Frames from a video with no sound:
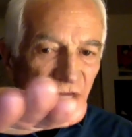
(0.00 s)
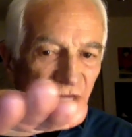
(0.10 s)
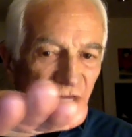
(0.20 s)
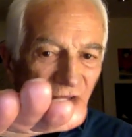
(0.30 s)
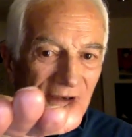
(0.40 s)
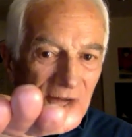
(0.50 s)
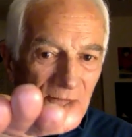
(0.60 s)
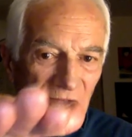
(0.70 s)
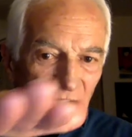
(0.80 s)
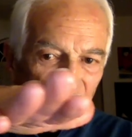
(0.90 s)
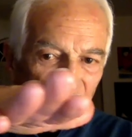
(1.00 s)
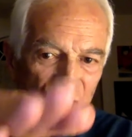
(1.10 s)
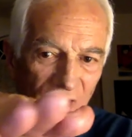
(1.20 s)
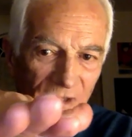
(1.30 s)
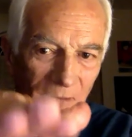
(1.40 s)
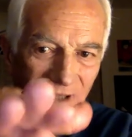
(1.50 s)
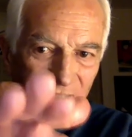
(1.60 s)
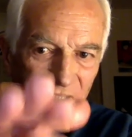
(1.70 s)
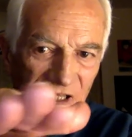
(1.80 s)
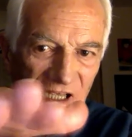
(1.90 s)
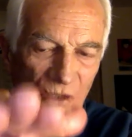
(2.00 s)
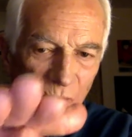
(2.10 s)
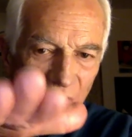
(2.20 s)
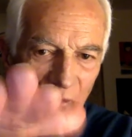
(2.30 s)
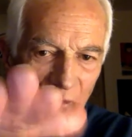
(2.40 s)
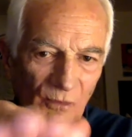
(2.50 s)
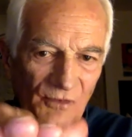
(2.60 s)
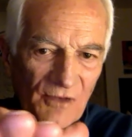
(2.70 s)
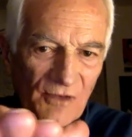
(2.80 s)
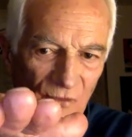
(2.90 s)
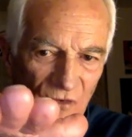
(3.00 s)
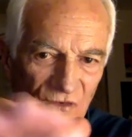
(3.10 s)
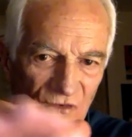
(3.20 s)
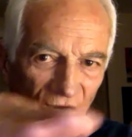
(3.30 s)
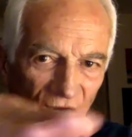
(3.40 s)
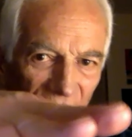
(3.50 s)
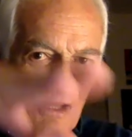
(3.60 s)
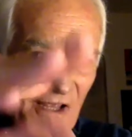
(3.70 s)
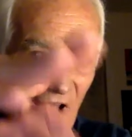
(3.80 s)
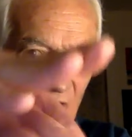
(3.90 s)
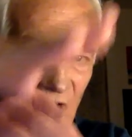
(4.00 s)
it's flat. If you try to make an E with, a, with, with your tongue